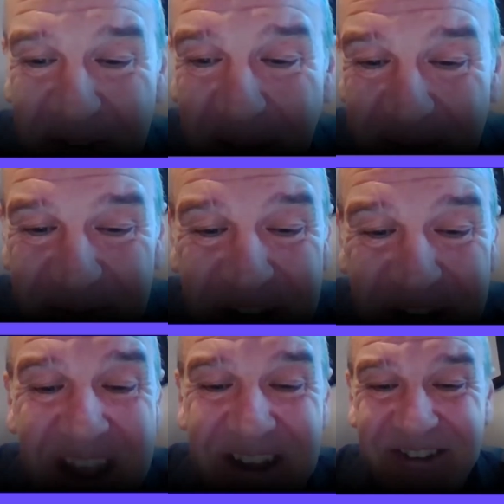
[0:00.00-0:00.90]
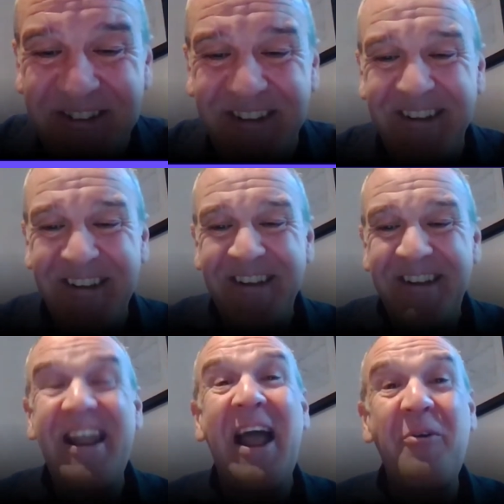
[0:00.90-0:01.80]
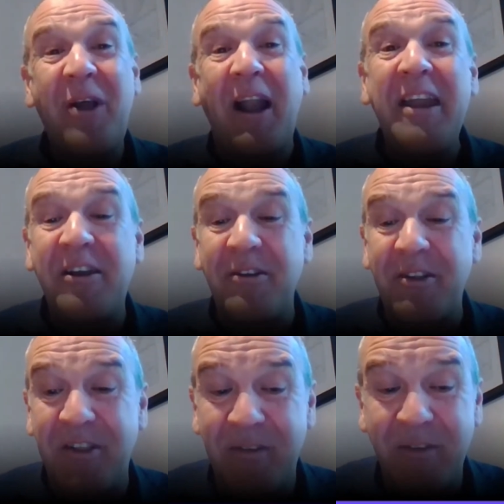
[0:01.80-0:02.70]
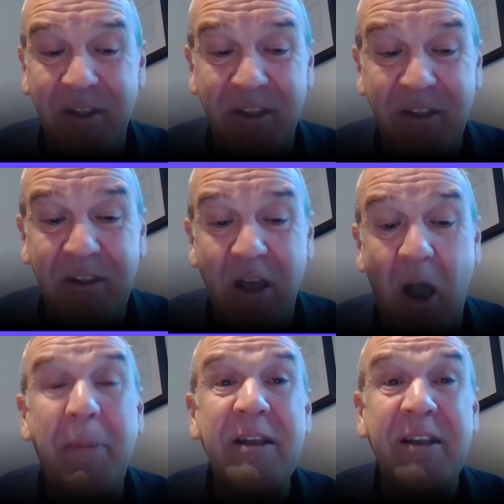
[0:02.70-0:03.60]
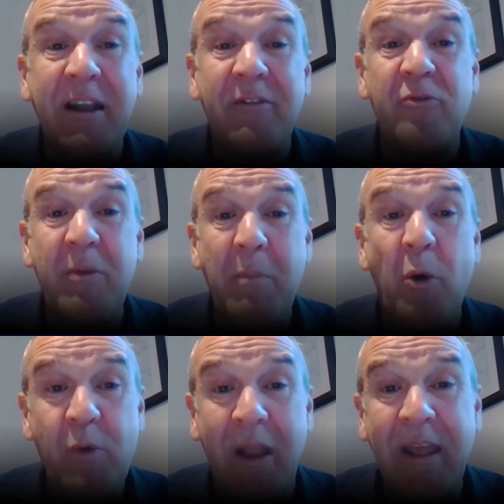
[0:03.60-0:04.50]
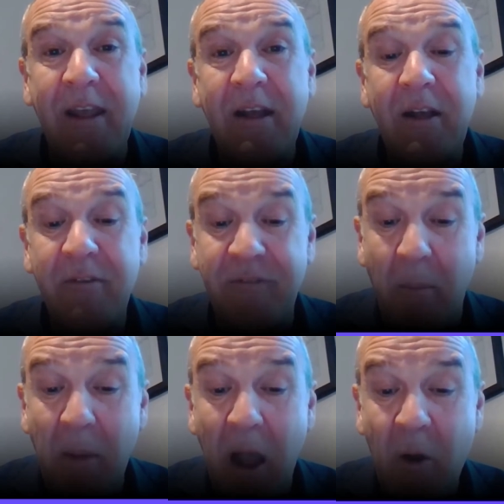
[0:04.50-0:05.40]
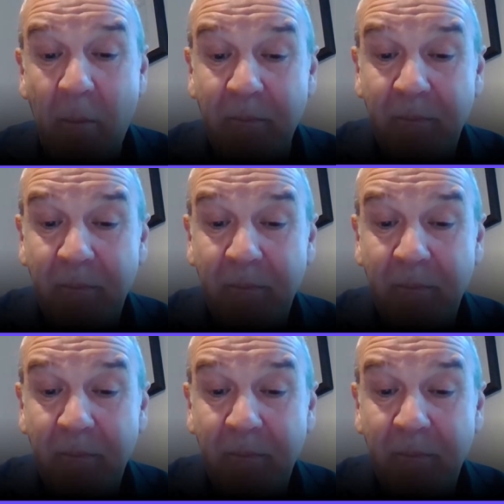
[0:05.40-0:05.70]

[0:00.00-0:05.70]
have changed. Now clinical services are being delivered remotely from home.